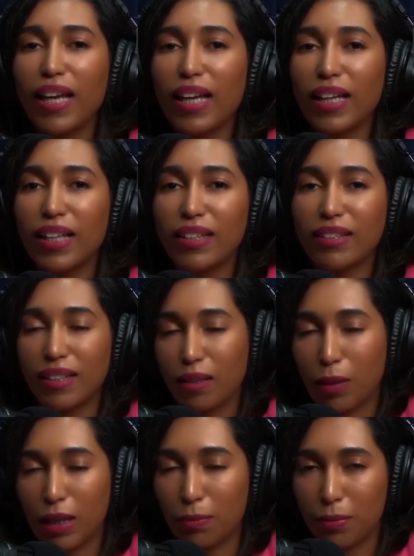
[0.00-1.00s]
It's, in
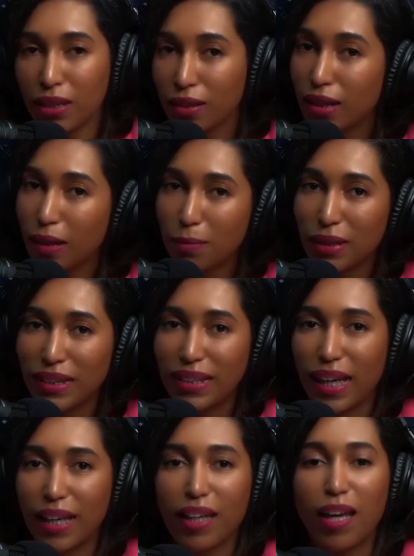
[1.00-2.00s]
my opinion, a
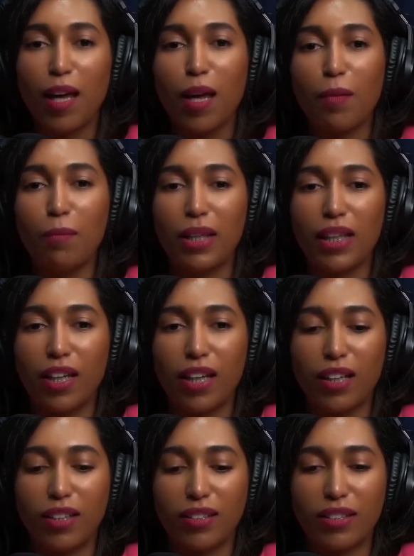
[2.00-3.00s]
mistake
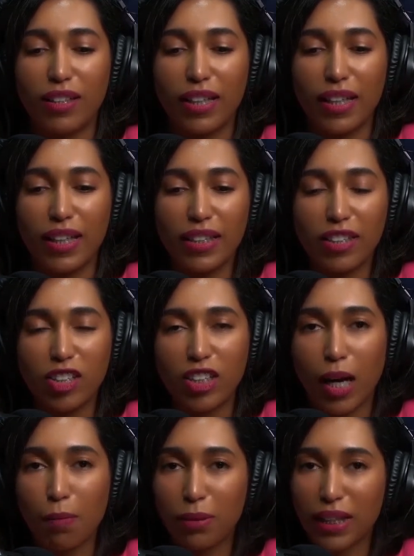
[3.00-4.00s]
because each
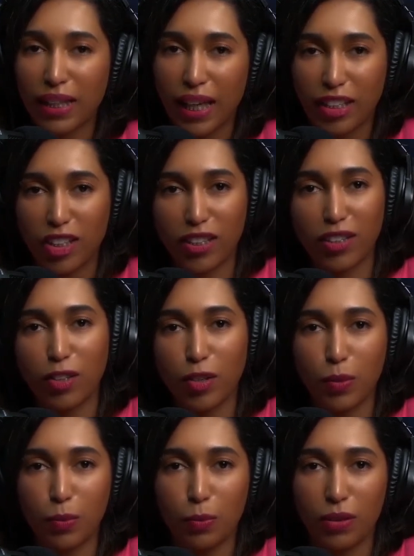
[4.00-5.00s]
application
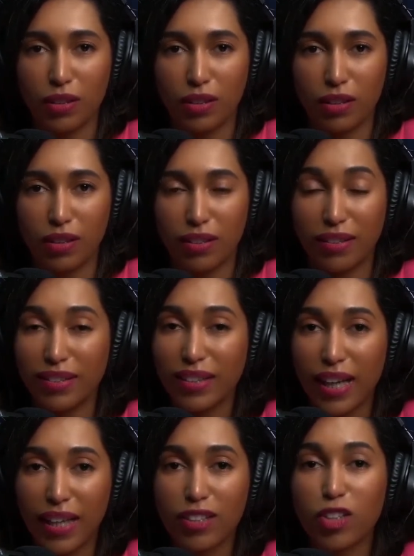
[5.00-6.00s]
you will
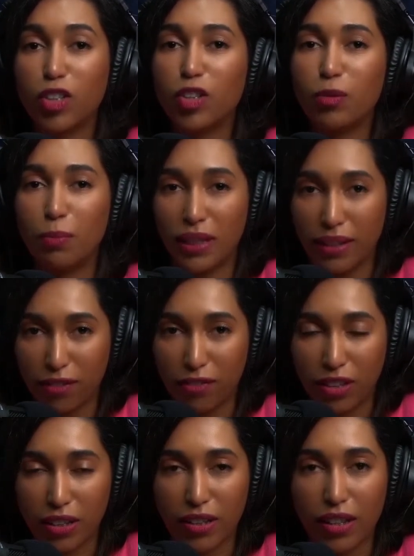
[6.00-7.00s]
send should be
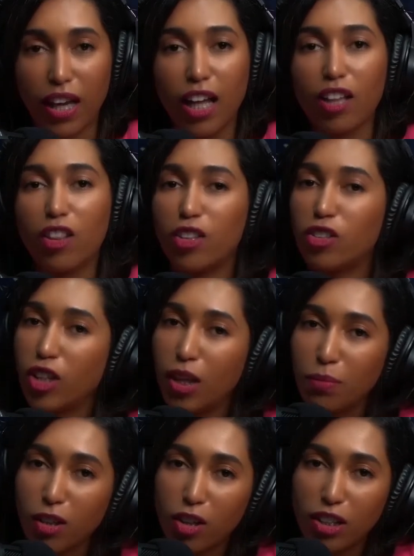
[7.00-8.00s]
different. The
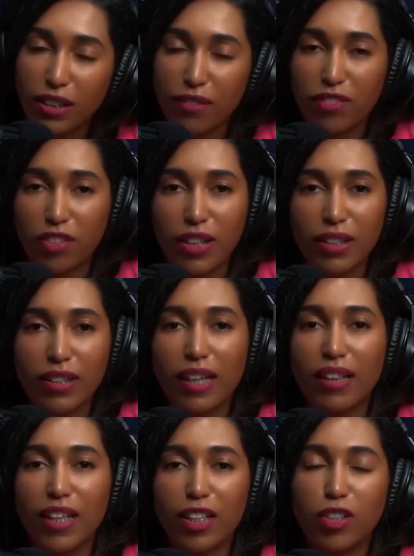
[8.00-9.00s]
jobs are different
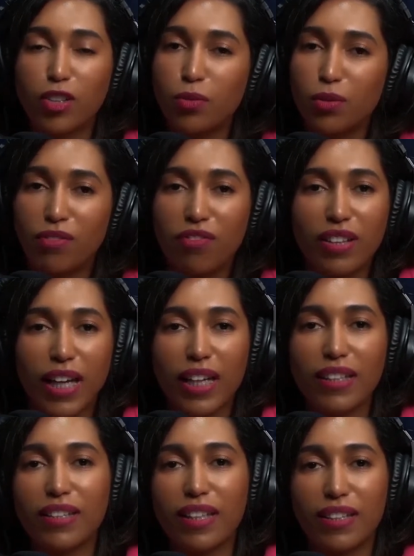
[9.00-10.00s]
and they should
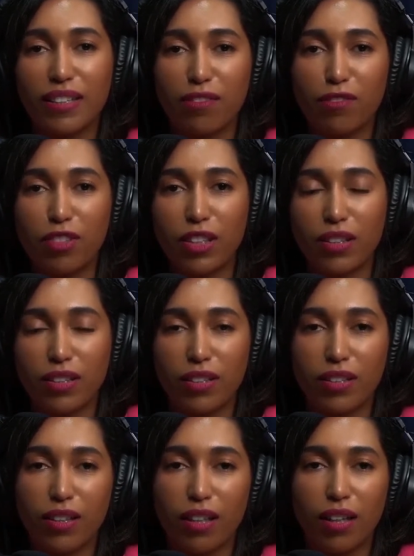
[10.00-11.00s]
reflect a different